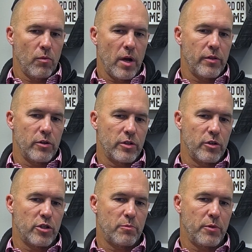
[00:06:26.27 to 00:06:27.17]
Right.
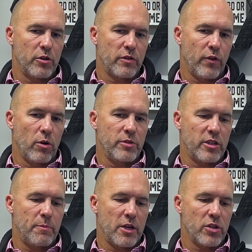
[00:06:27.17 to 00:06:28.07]
There's firms that
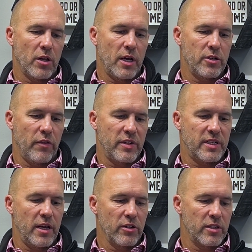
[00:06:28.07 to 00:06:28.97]
specialize on the
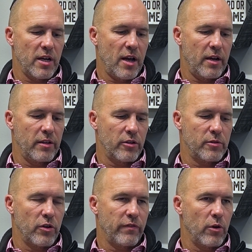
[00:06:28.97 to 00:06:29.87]
sales side, and
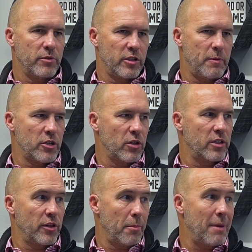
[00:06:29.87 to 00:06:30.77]
there's firms that
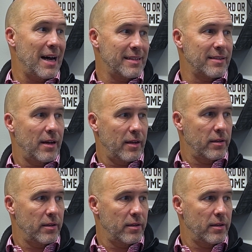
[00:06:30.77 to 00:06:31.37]
specialize on the buy side.